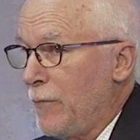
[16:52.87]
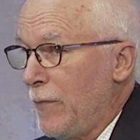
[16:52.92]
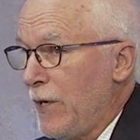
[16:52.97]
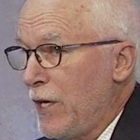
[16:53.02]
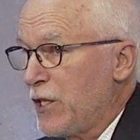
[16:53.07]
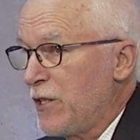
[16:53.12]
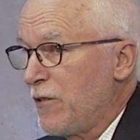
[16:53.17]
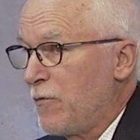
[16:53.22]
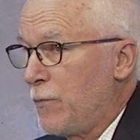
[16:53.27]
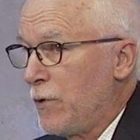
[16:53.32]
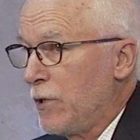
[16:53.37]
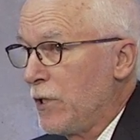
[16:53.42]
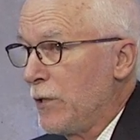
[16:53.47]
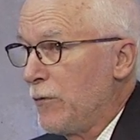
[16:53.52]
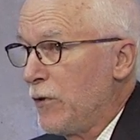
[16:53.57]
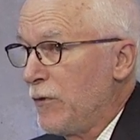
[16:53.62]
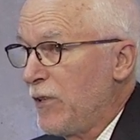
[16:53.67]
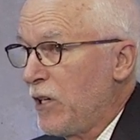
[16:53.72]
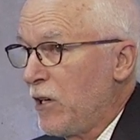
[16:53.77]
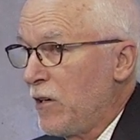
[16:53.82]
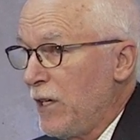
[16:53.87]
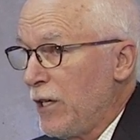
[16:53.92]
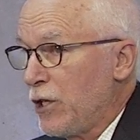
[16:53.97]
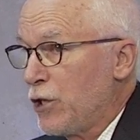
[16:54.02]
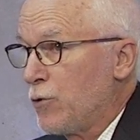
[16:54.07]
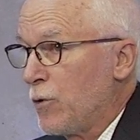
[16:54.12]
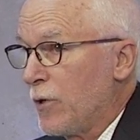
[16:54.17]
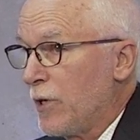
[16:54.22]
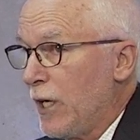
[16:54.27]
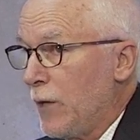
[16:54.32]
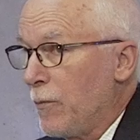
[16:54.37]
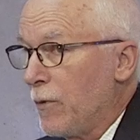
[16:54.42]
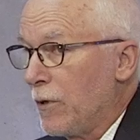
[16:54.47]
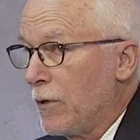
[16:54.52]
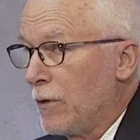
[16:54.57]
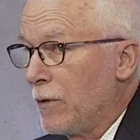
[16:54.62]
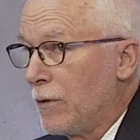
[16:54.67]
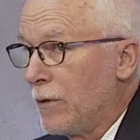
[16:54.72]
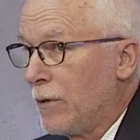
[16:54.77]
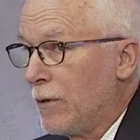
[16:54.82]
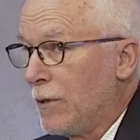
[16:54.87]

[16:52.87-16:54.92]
a massive buildup of intellectual capital.